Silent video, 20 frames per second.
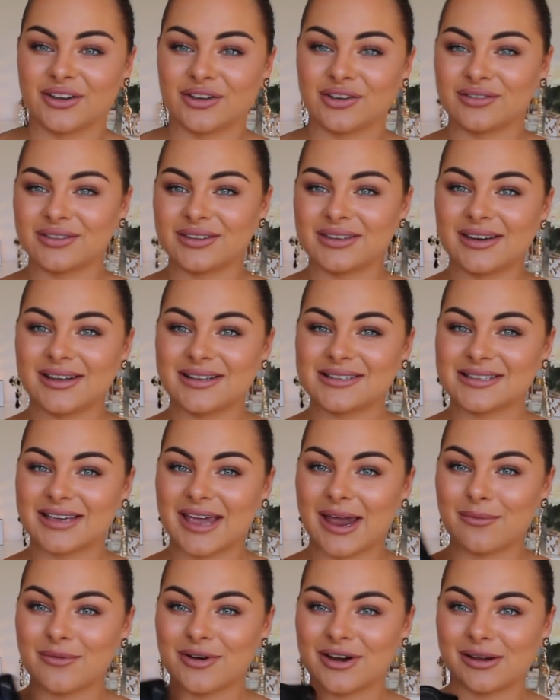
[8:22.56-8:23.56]
who really needs a
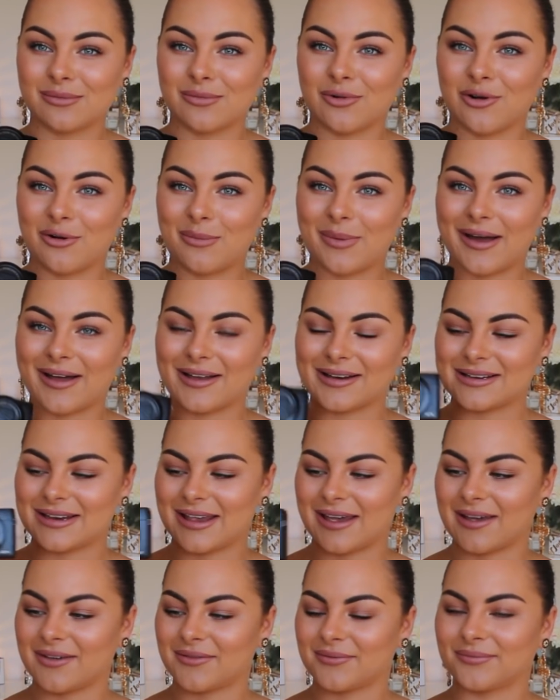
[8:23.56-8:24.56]
camera anymore? But
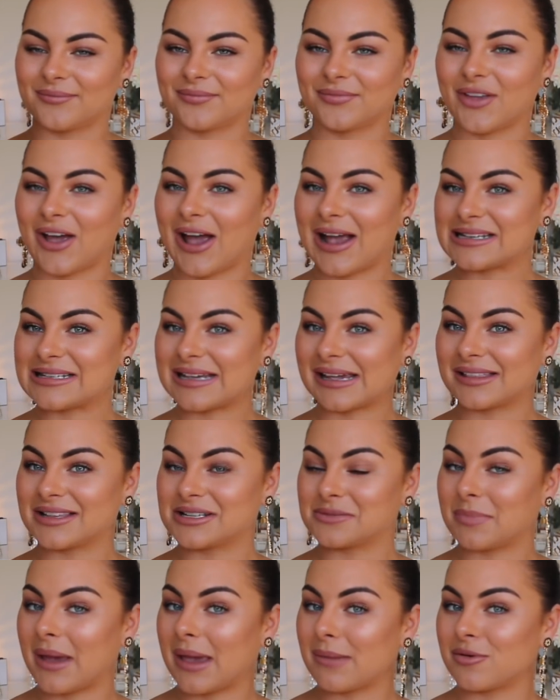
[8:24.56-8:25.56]
yeah, I take
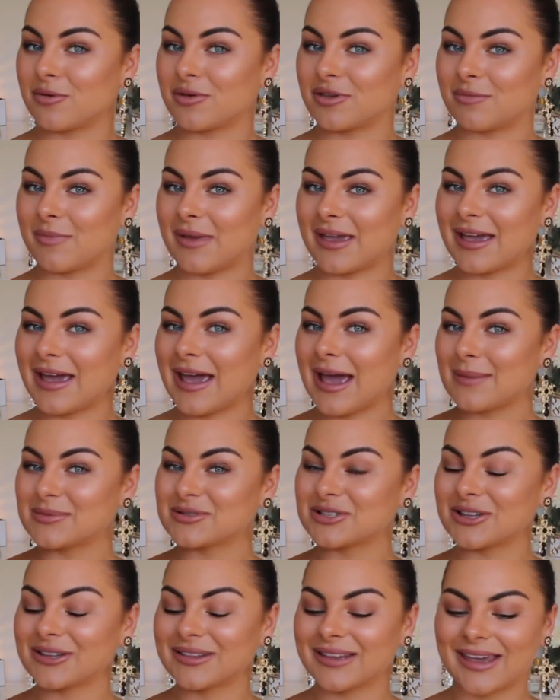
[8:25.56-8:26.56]
this baby with me
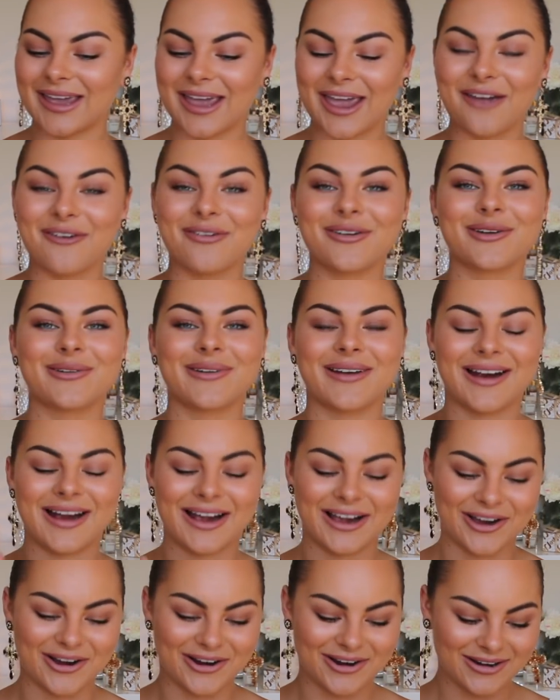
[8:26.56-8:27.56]
absolutely everywhere
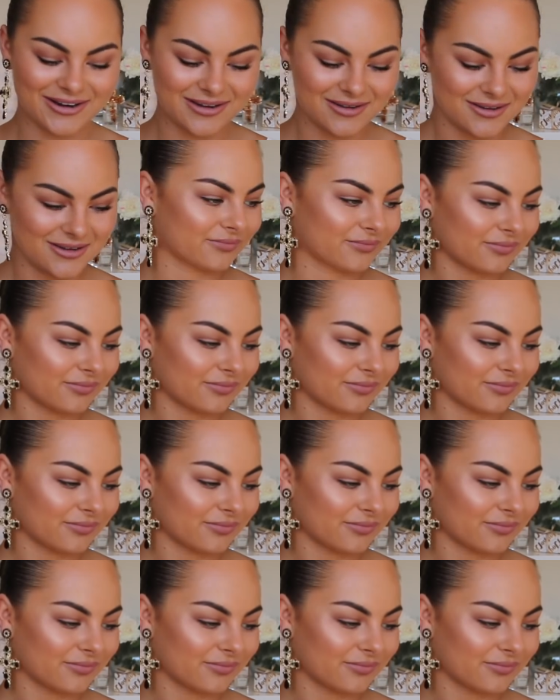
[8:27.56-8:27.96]
I go.